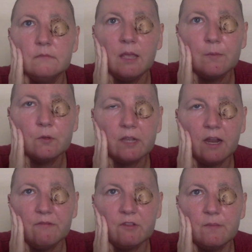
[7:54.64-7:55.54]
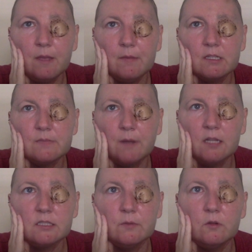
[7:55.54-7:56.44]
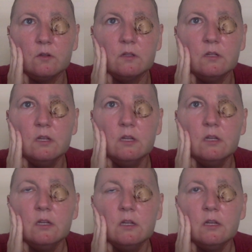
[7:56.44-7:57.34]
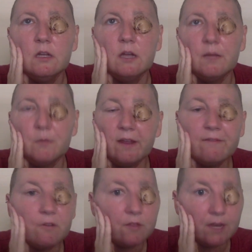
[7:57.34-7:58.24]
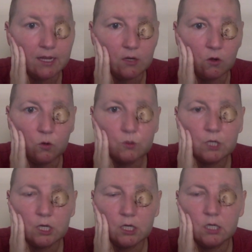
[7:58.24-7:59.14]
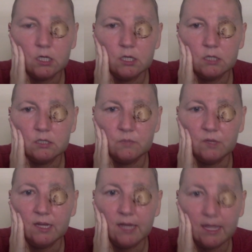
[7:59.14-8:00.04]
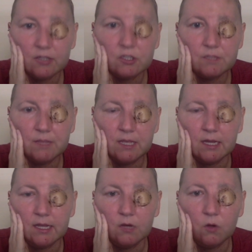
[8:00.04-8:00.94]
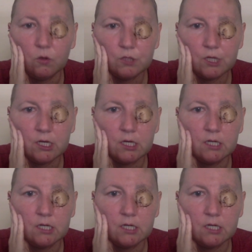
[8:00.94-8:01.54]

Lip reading: able to care for the baby as possible. I'm grateful that I can hold her. Someone can hand her to me and I can hold her,